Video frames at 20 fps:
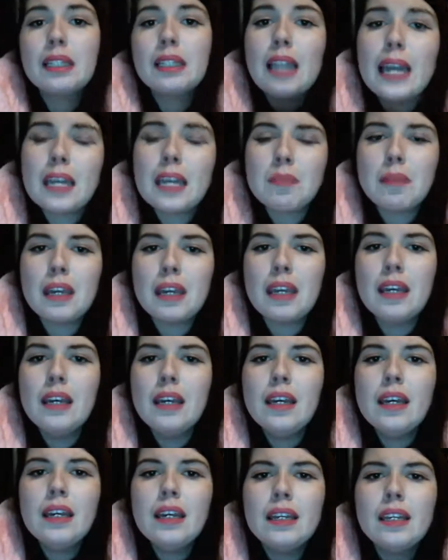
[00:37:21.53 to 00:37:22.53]
to like me,
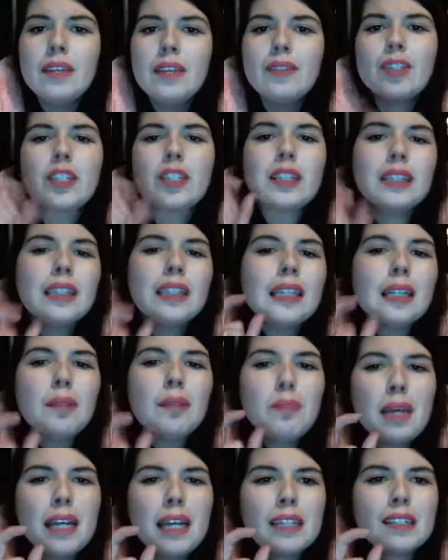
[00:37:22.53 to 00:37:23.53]
even just a
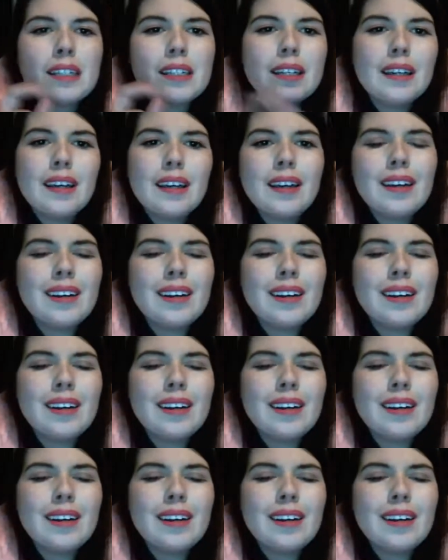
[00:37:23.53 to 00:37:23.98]
little bit,